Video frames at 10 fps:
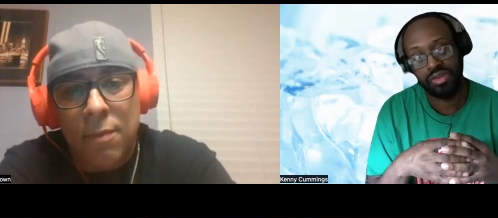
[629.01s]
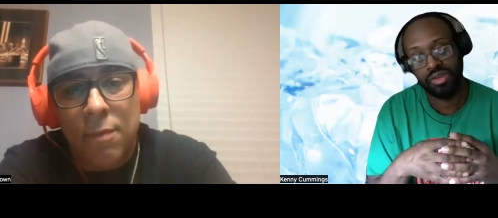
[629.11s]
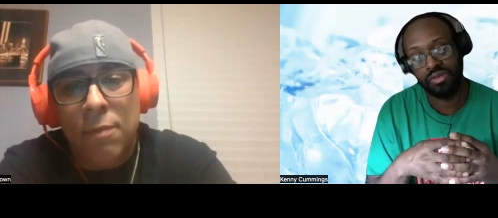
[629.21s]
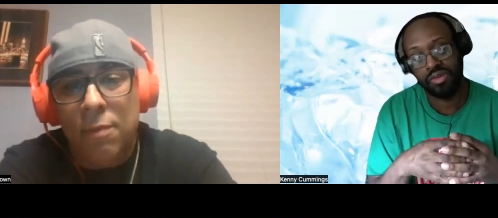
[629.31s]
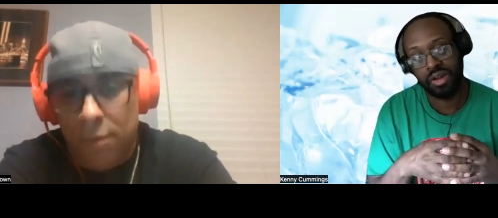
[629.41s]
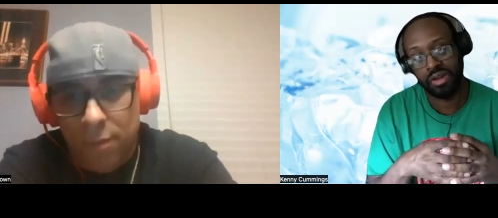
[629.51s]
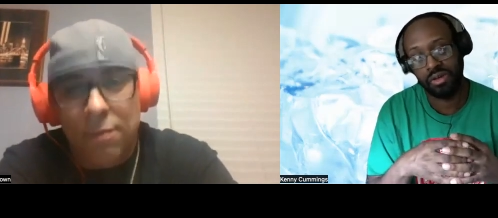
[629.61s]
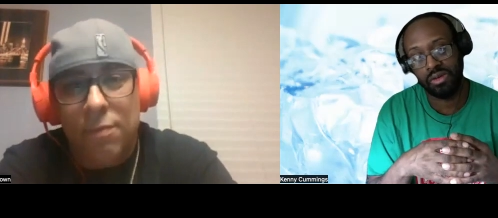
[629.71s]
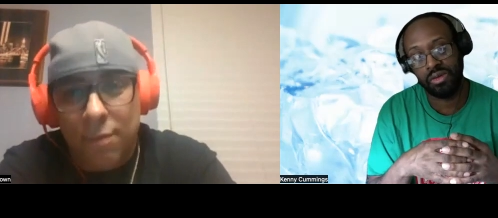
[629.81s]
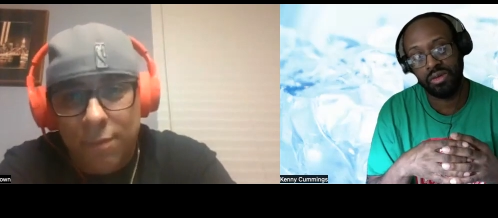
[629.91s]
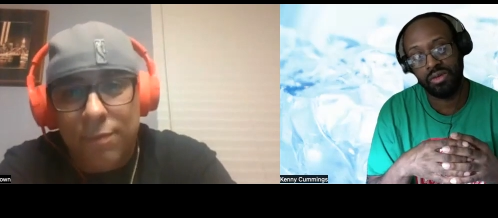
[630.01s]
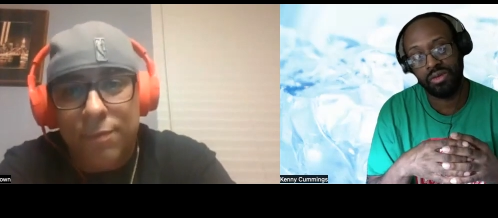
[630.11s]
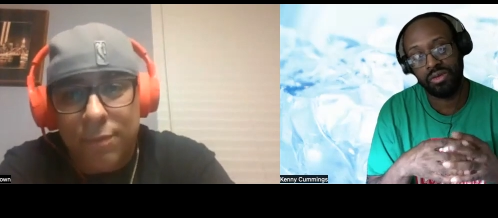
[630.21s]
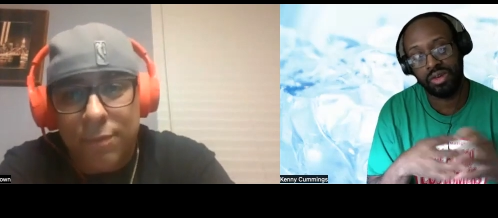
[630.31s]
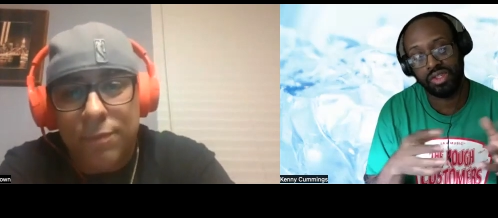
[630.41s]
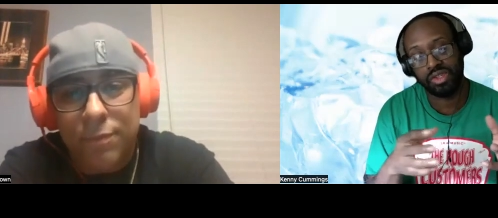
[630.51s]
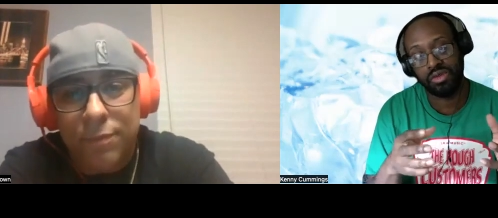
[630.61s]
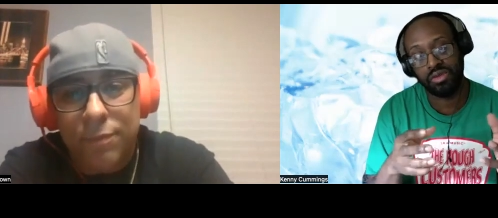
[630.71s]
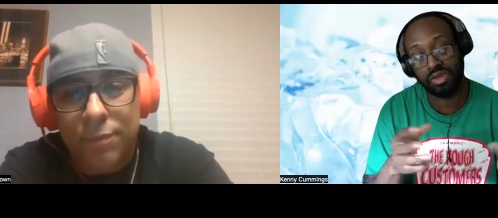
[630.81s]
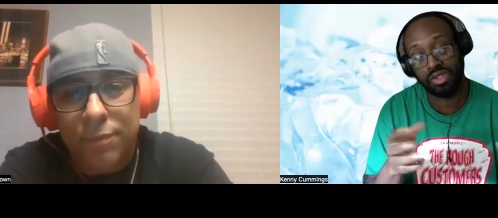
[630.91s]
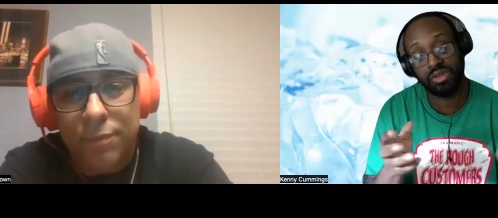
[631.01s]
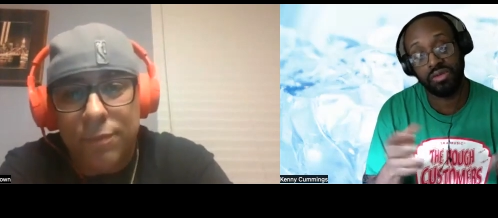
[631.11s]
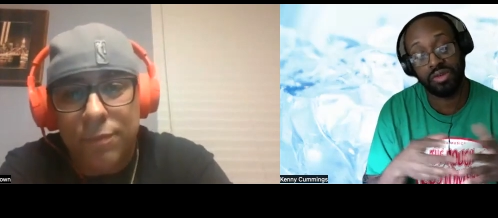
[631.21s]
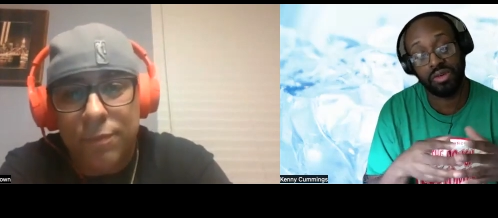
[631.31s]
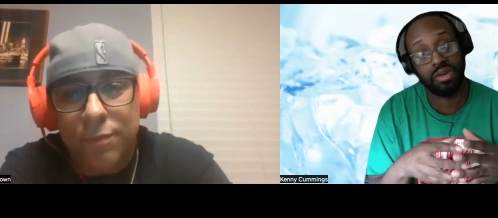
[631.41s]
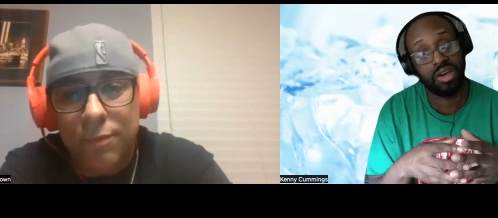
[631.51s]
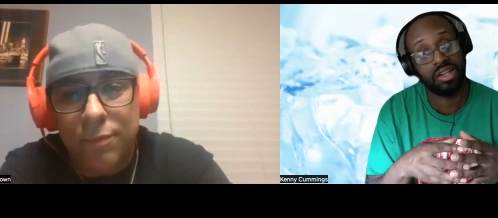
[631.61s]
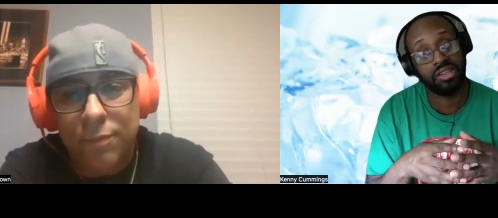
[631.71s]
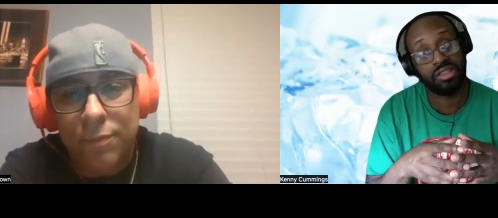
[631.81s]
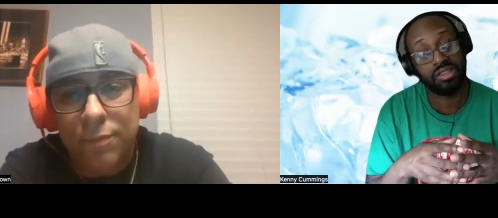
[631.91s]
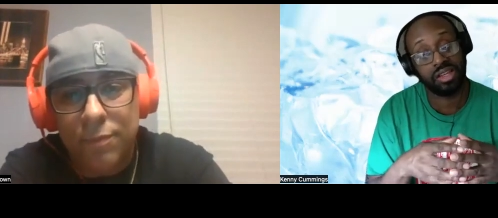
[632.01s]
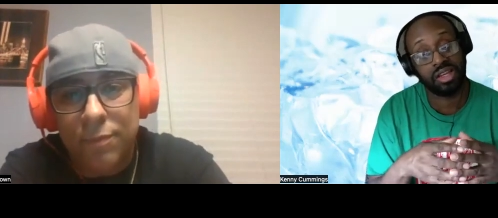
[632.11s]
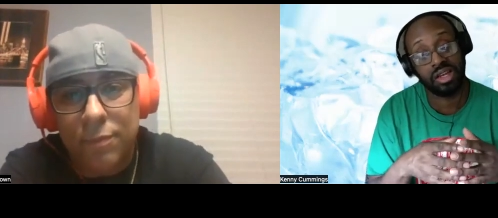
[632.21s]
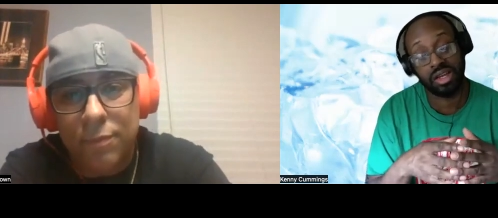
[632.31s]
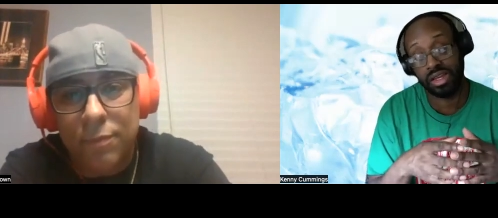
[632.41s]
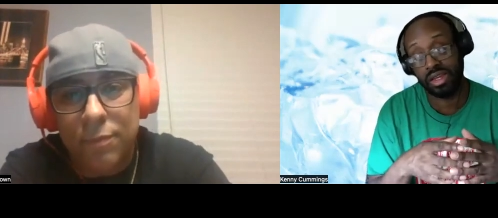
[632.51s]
Speaker 1: You follow what you what you feel at the time